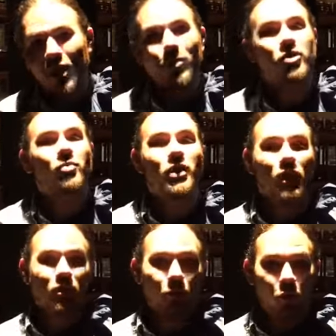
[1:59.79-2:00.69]
But to
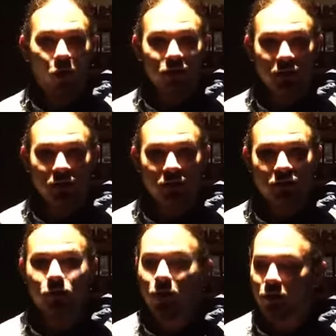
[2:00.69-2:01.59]
begin the process,
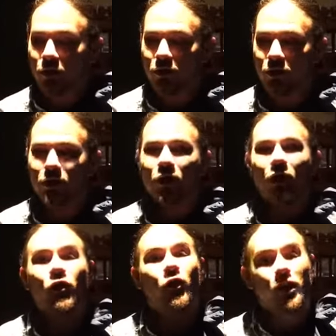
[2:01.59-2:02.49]
quite literally, of
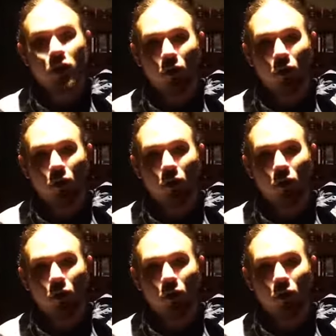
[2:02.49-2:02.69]
creating